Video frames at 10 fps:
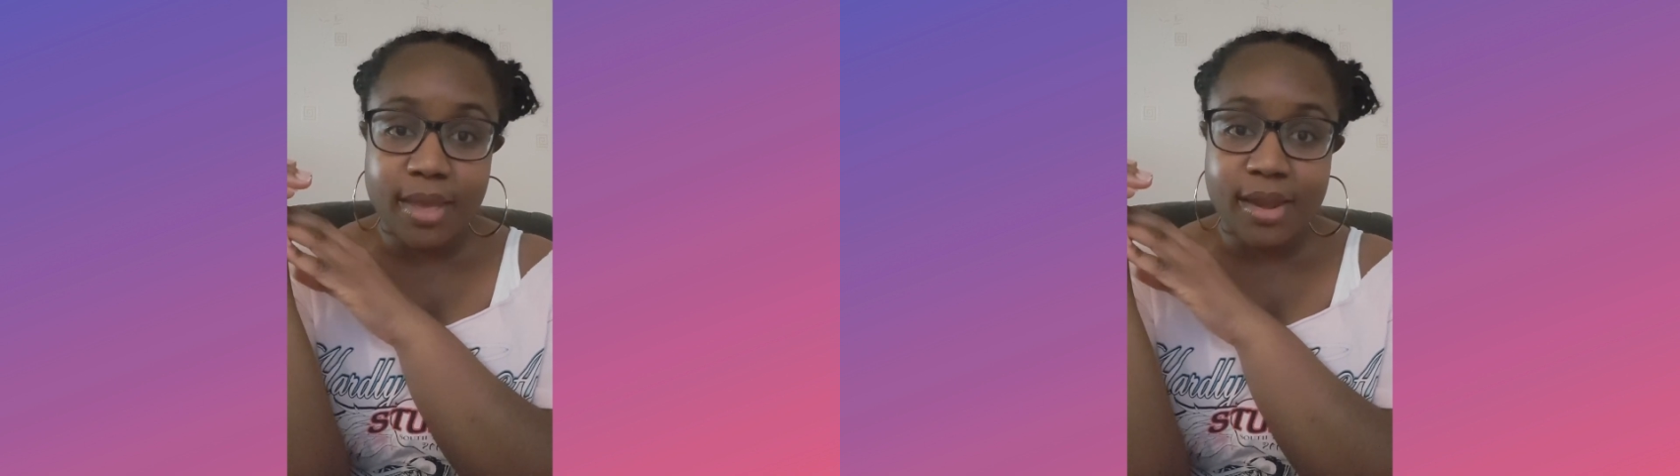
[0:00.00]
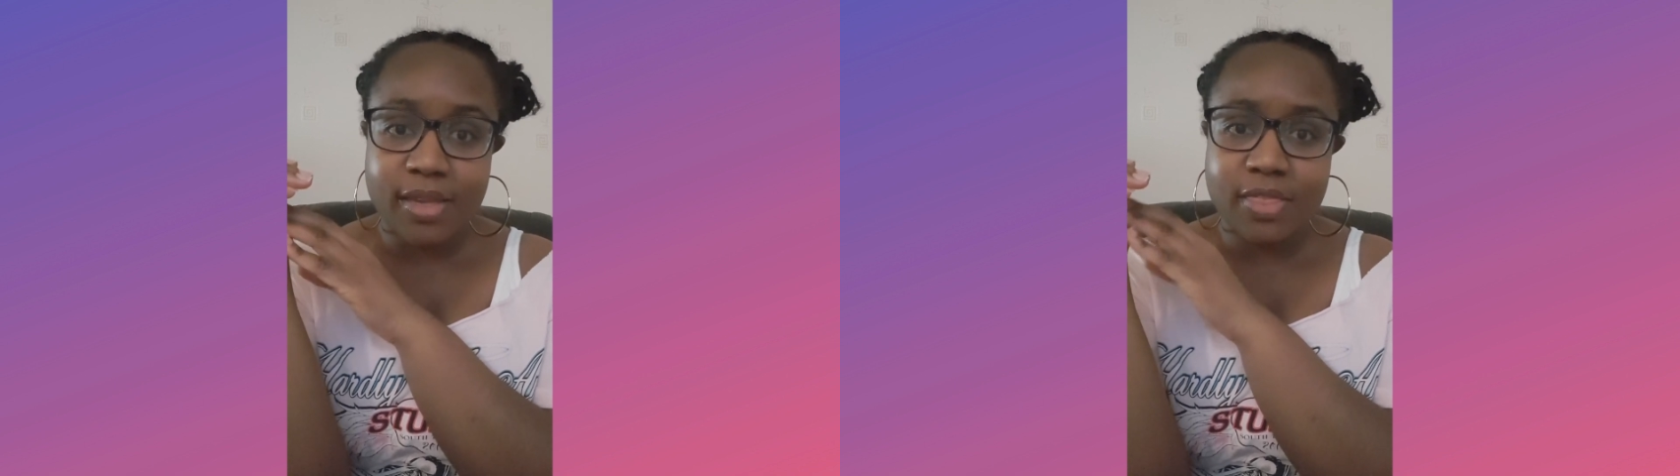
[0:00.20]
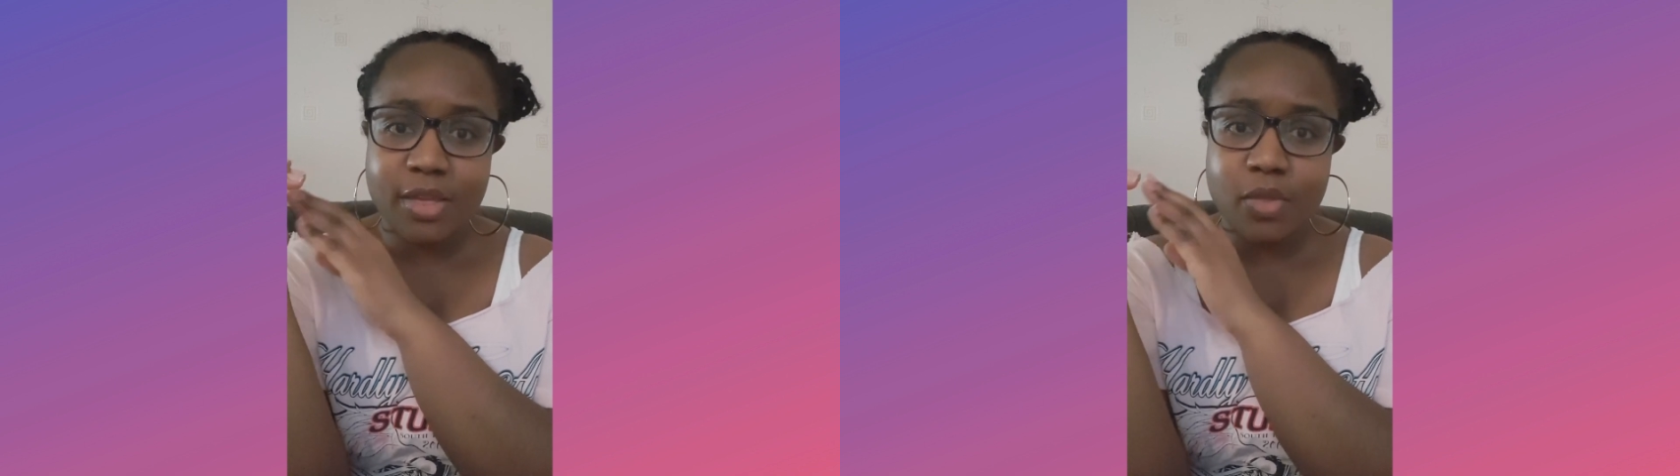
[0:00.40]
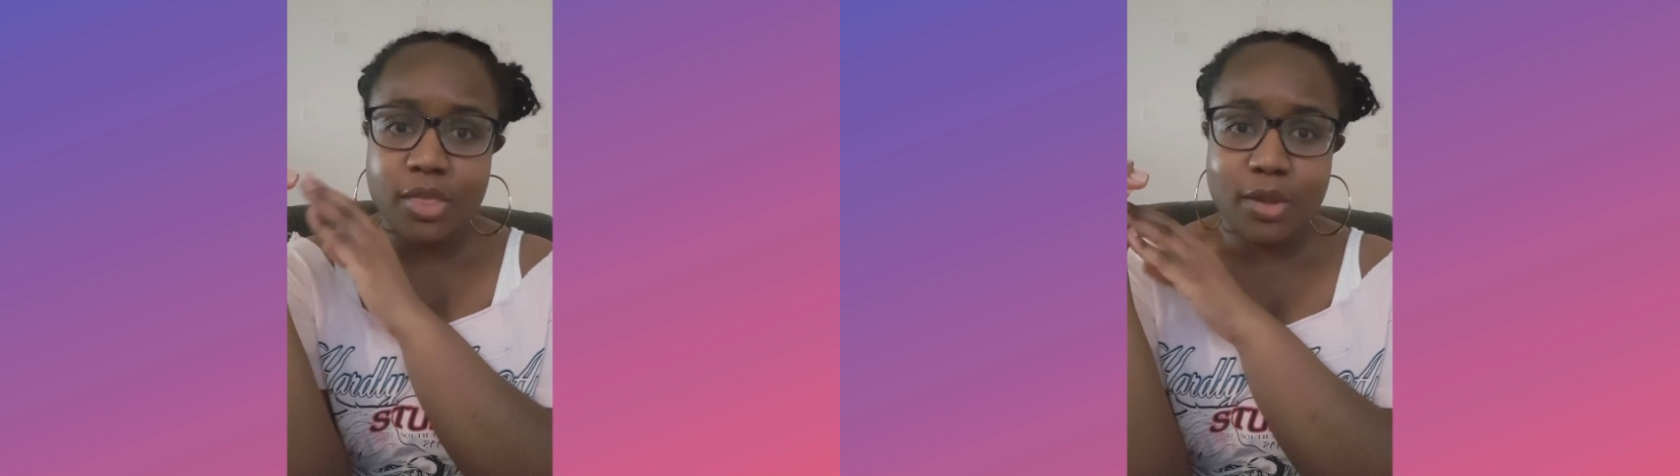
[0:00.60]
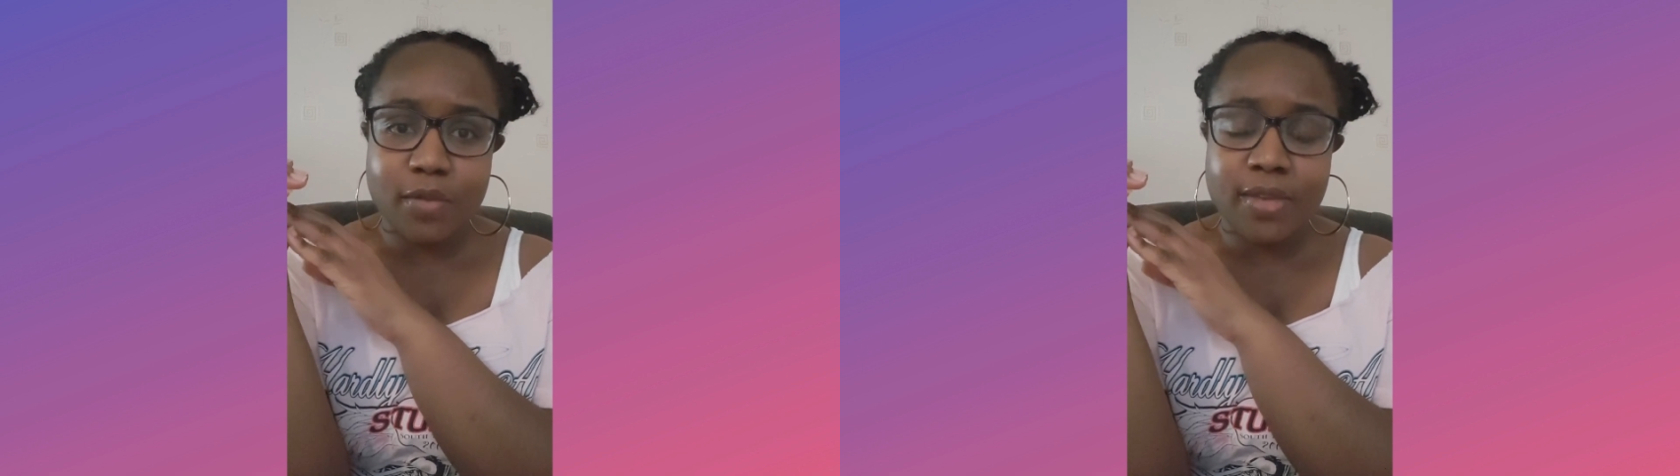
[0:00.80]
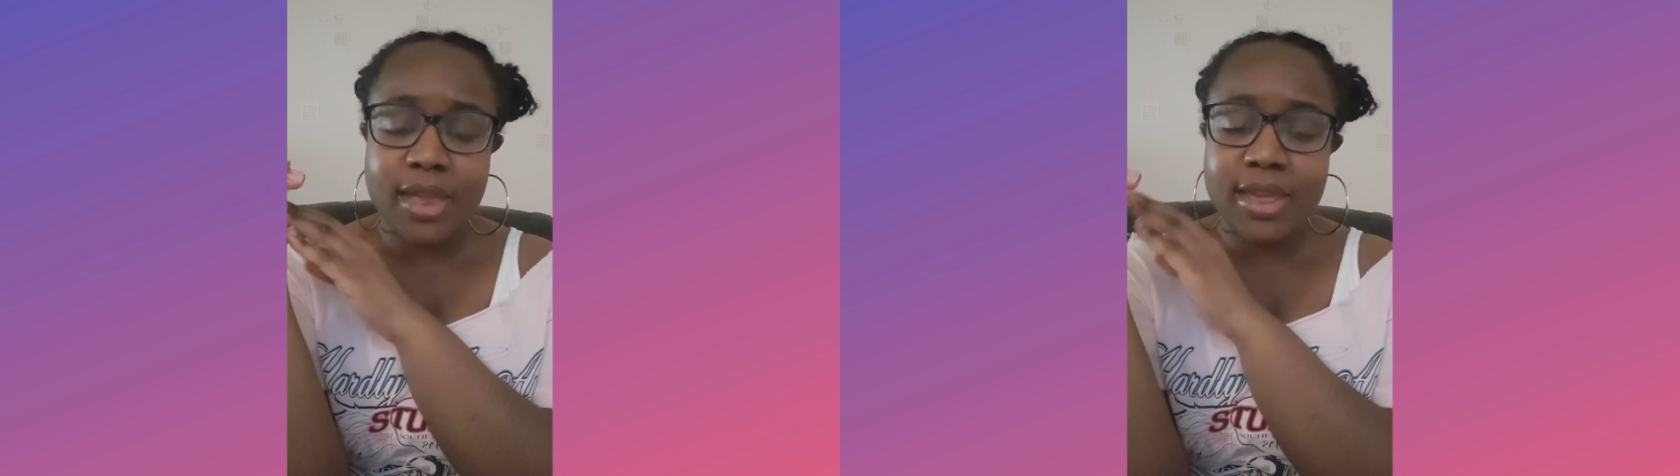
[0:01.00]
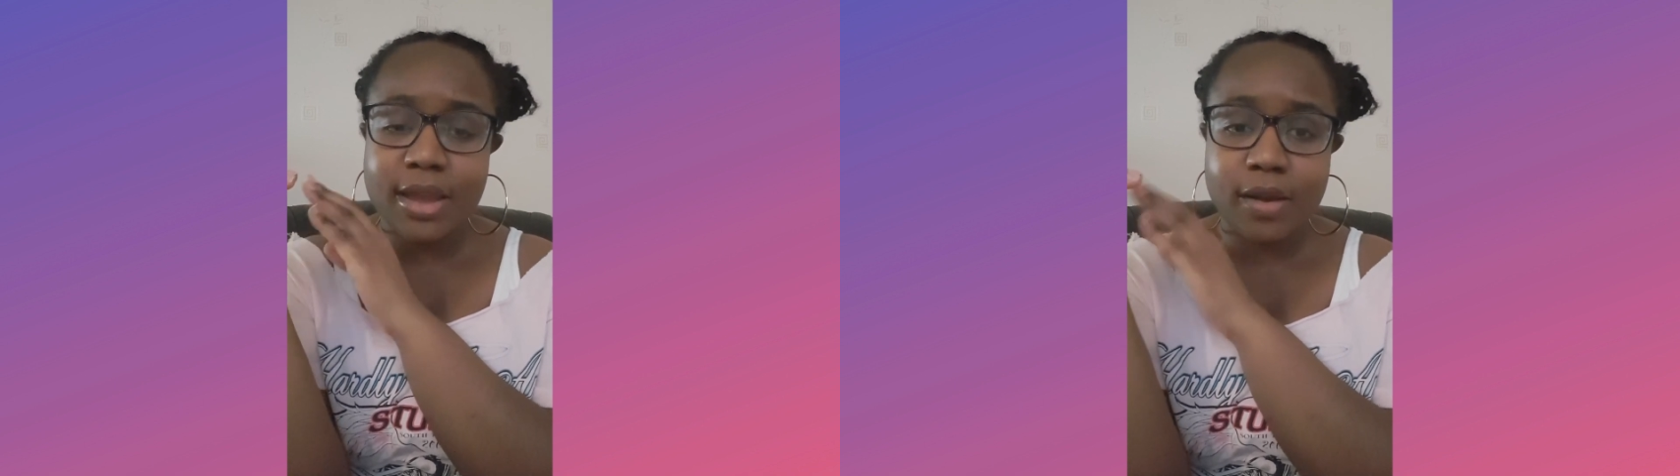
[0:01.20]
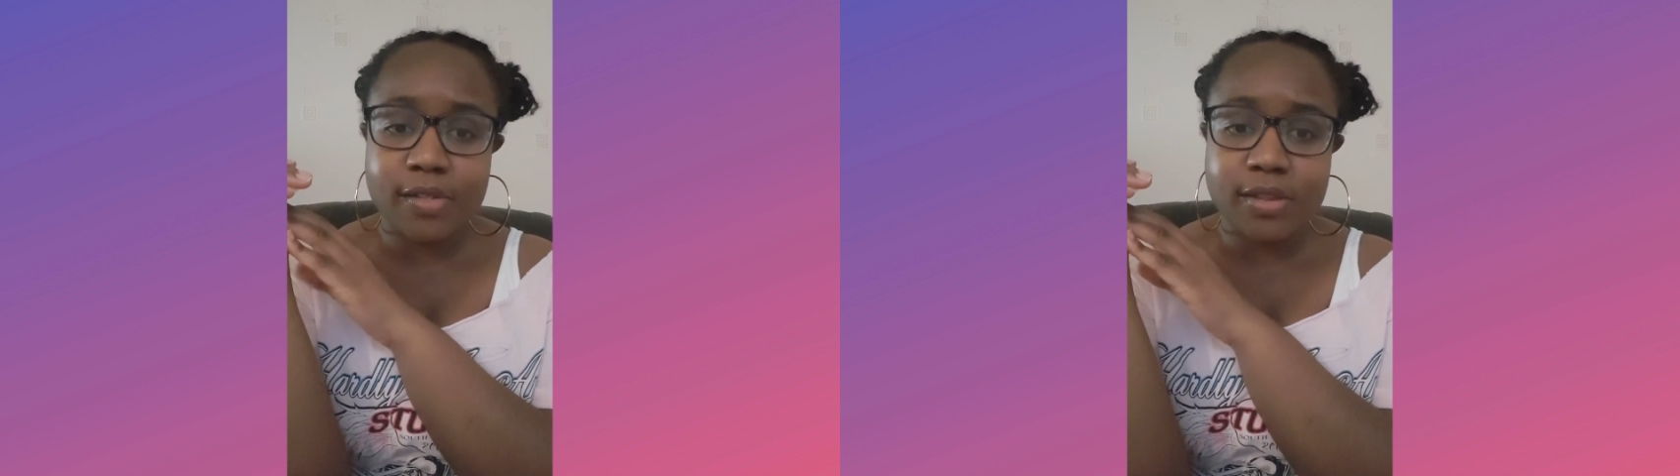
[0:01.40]
anything you think of it, any
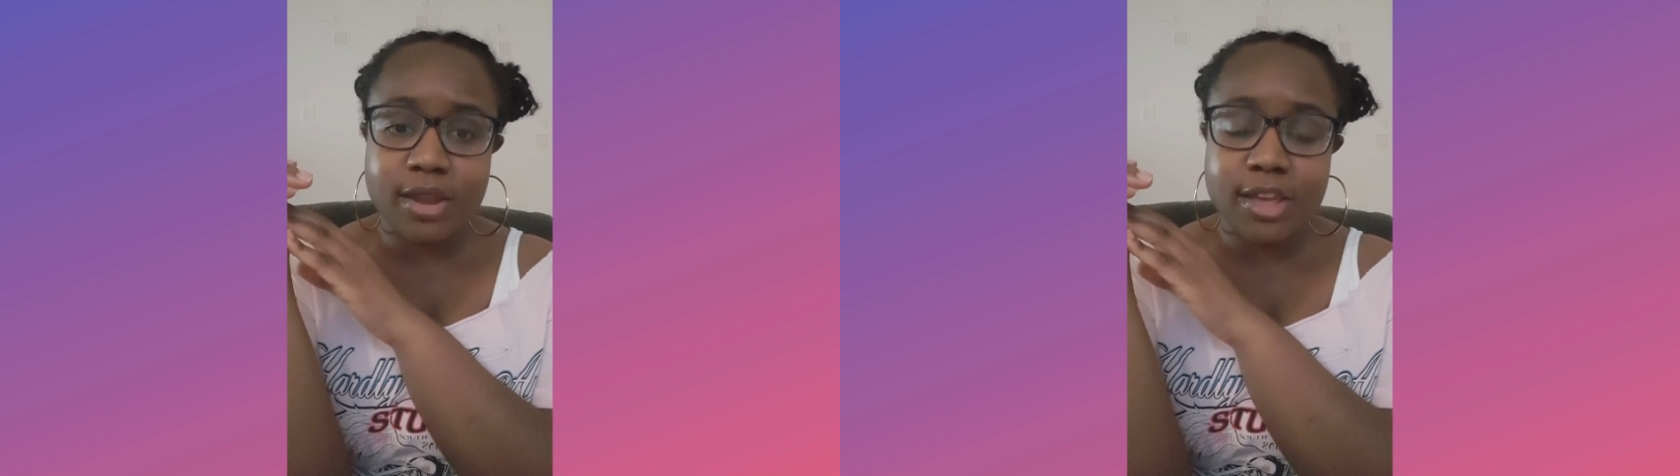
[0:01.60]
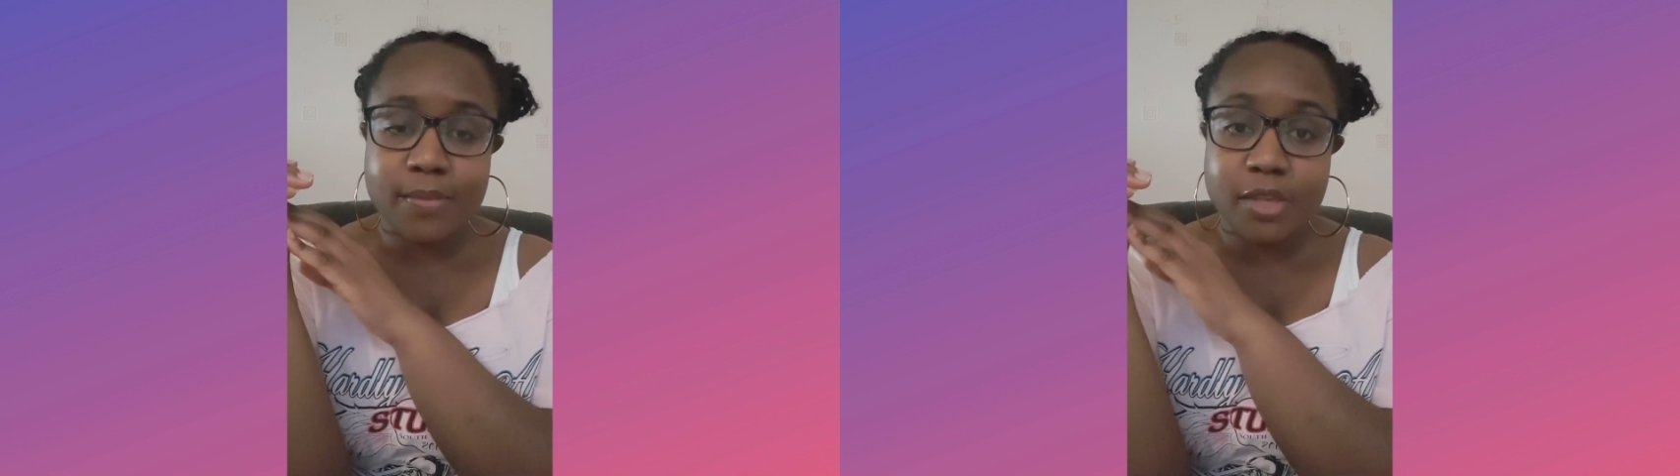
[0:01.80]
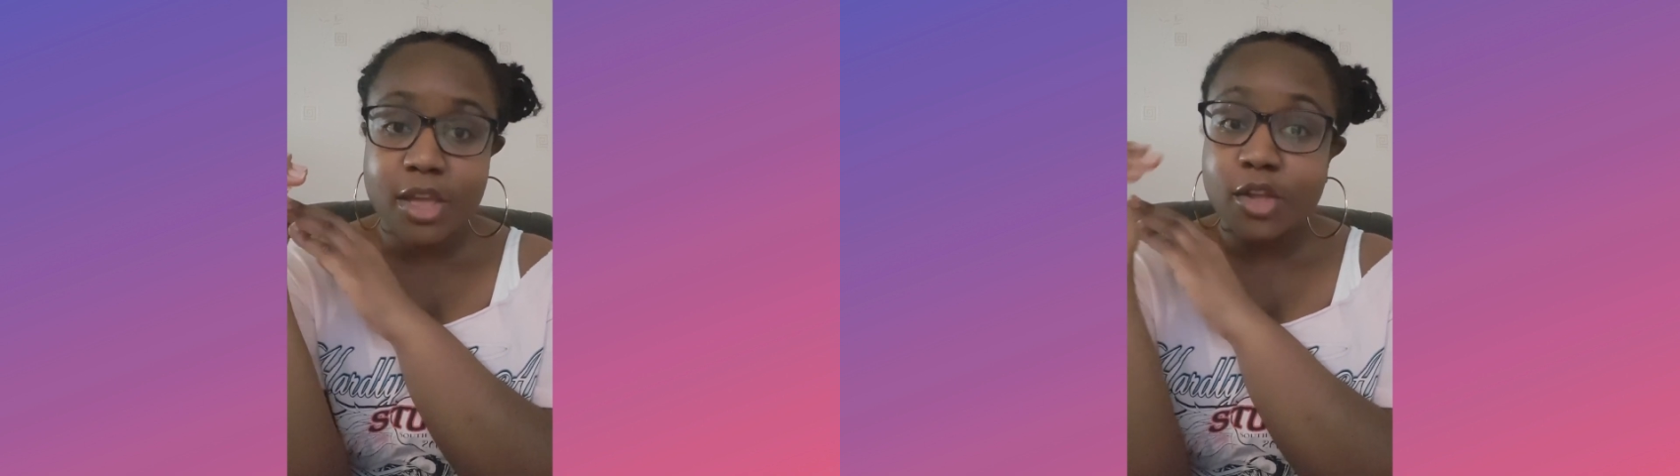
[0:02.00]
character names,